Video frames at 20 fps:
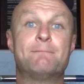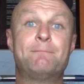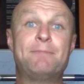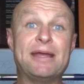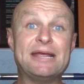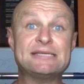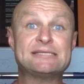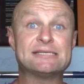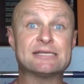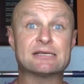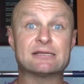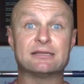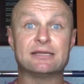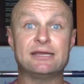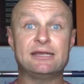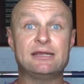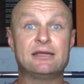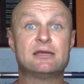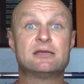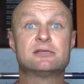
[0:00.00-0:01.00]

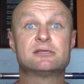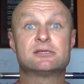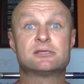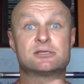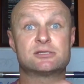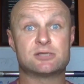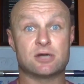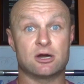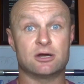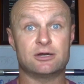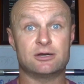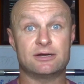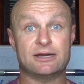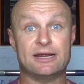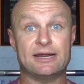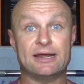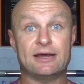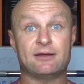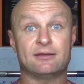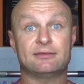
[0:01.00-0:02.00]
Basically, start your
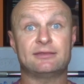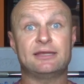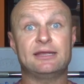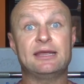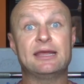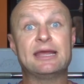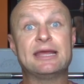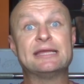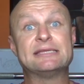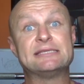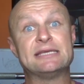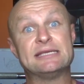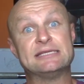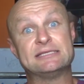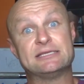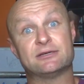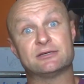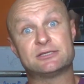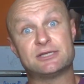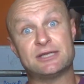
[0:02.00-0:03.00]
day healthy. It's
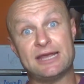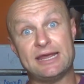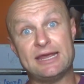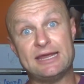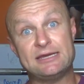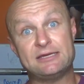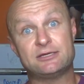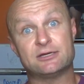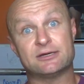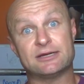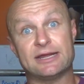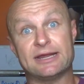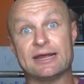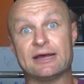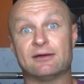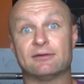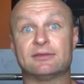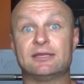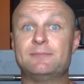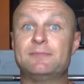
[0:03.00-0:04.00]
easier to end your day
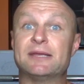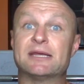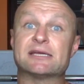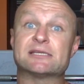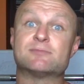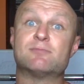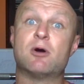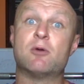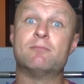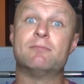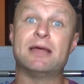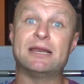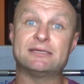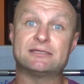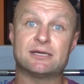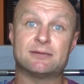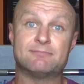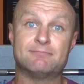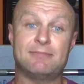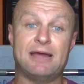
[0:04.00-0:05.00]
healthy because
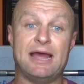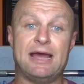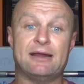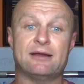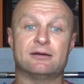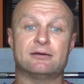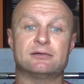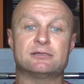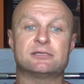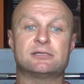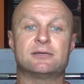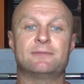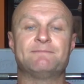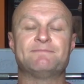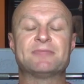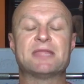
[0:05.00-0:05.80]
momentum matters.